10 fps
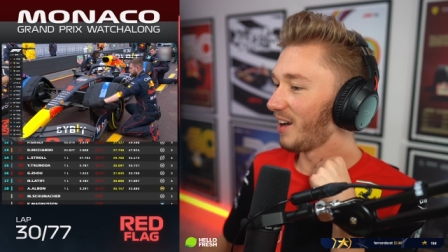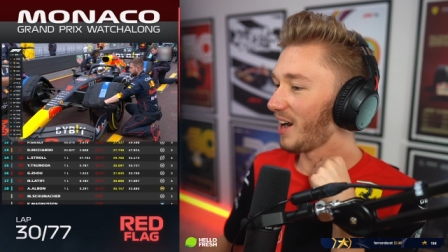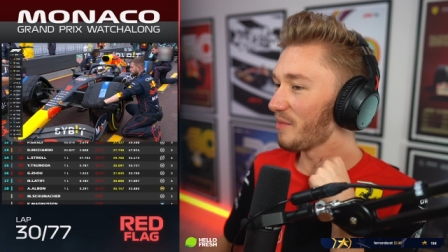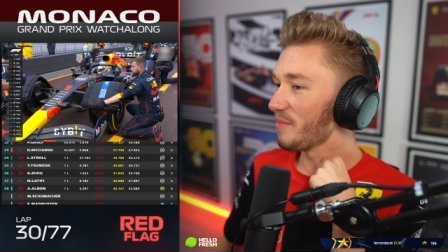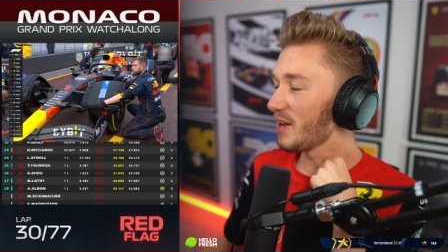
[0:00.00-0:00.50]
All
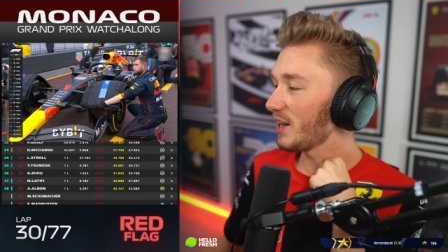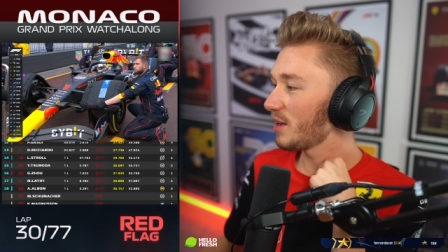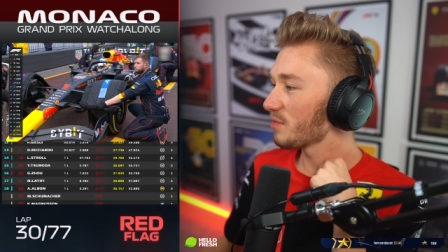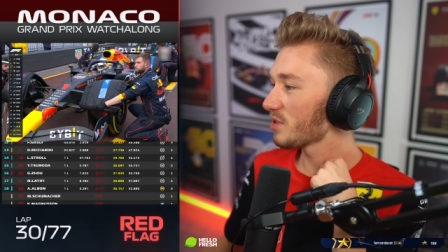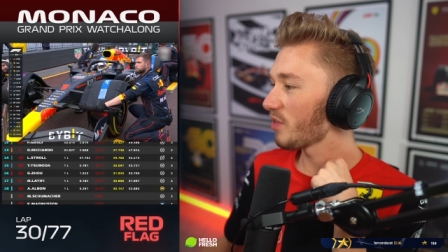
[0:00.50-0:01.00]
right,
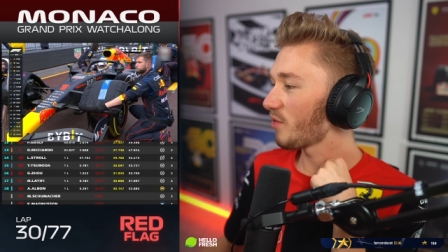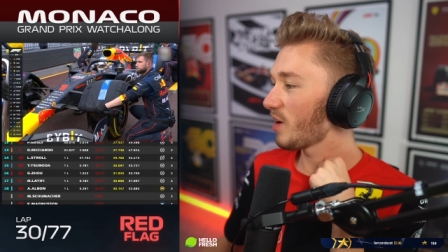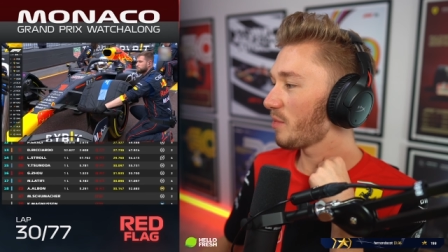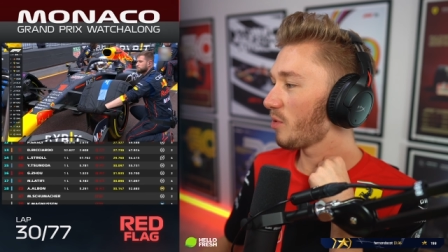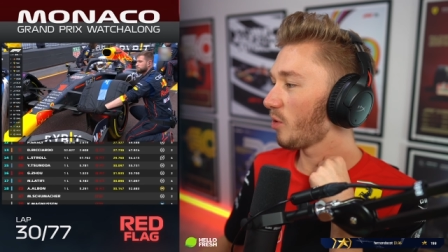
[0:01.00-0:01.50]
mediums on the
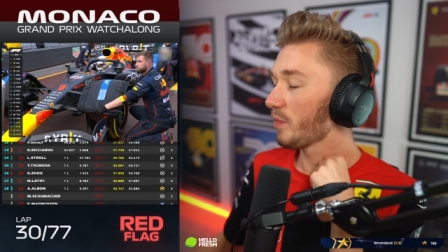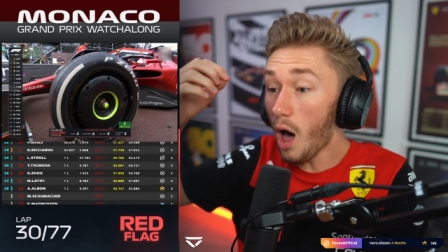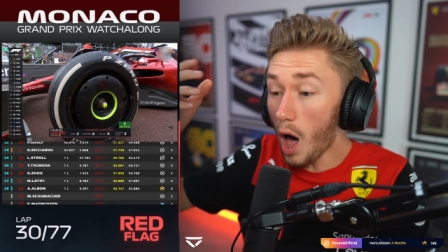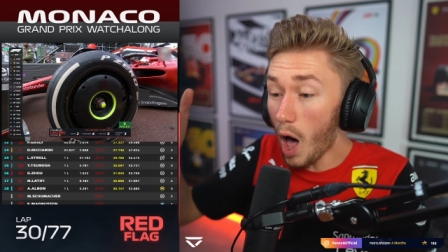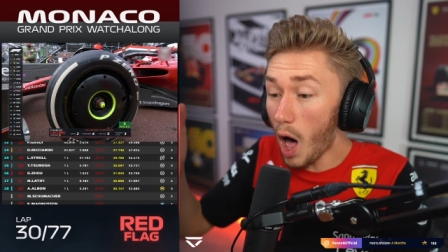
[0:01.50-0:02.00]
Red Bull.
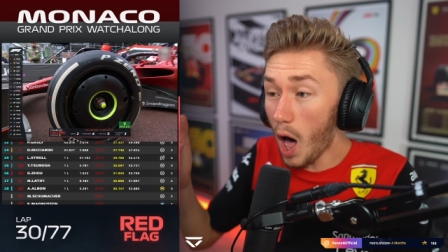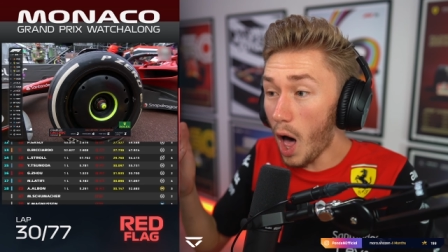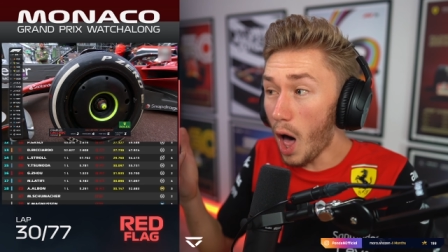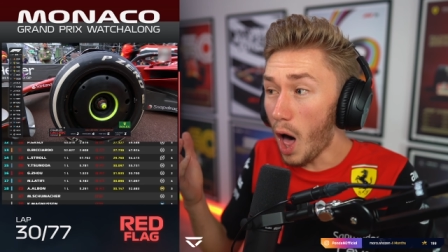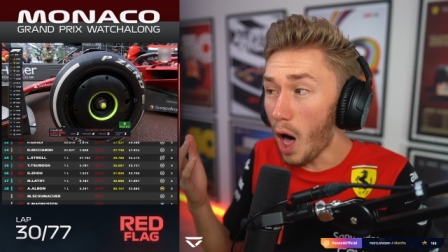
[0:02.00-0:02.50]

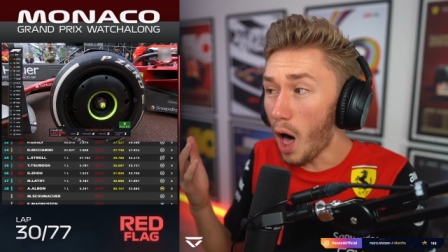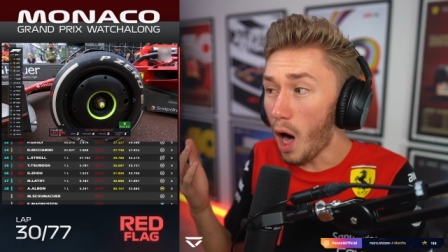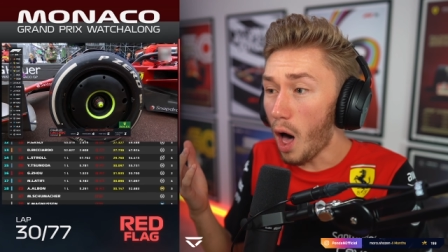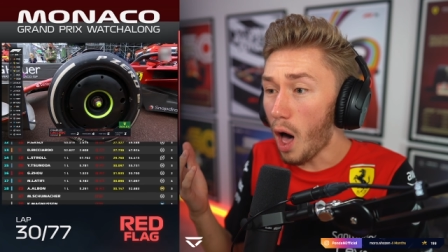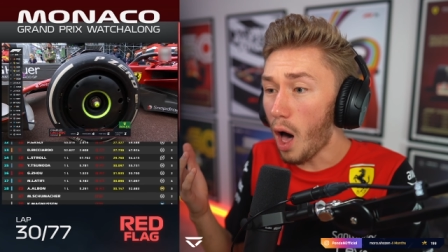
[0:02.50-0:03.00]

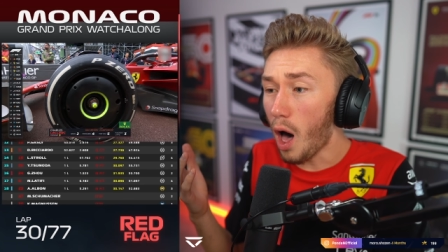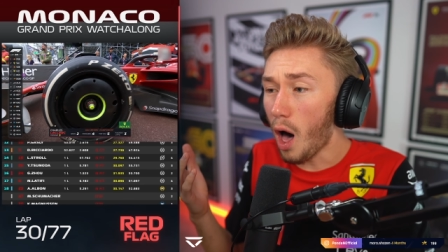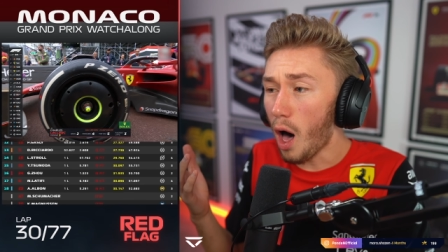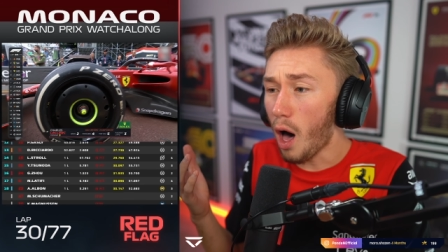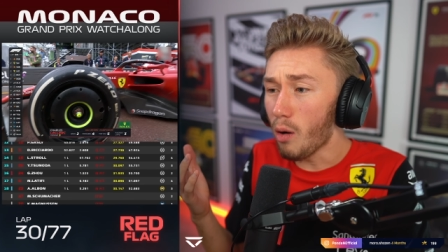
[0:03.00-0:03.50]

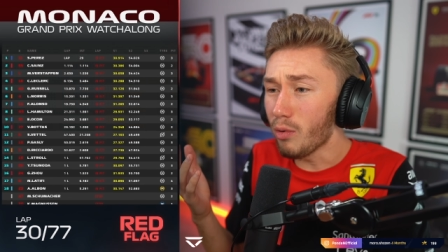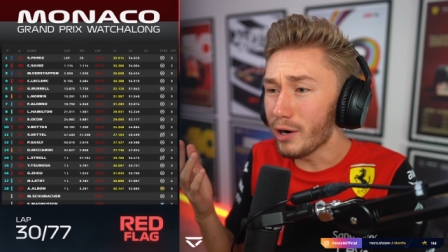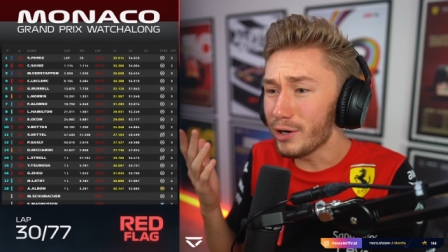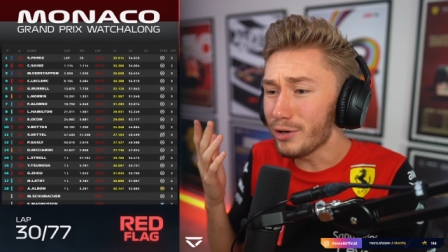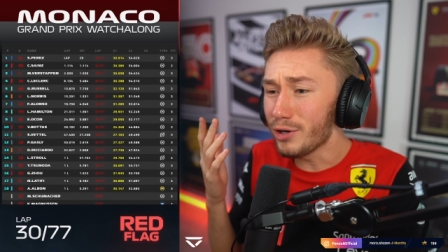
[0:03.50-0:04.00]
Oh,
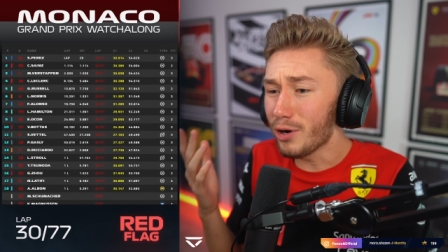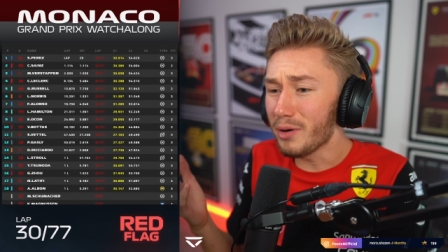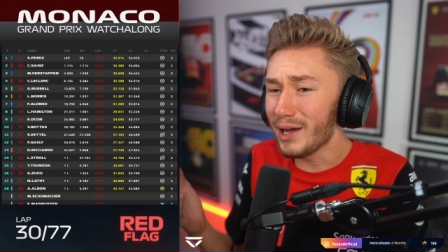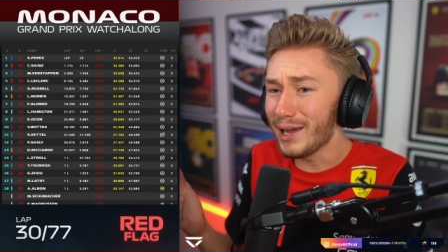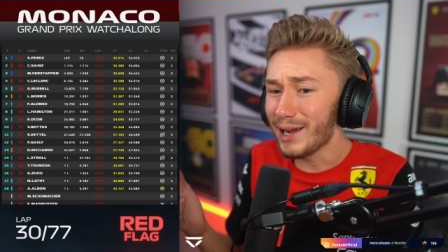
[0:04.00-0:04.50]
what are you
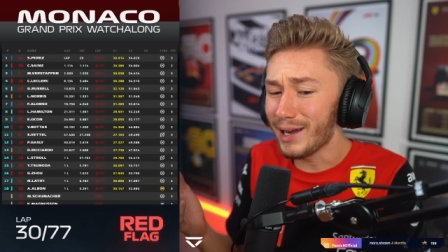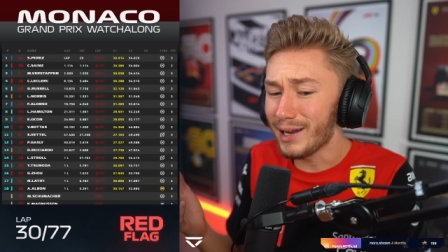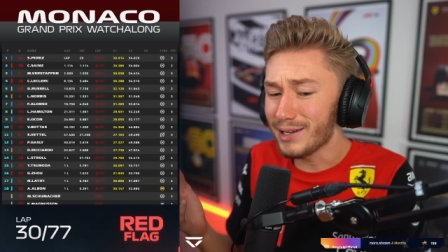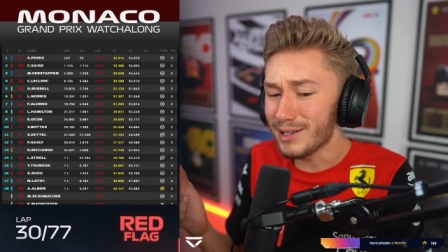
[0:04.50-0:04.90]
doing?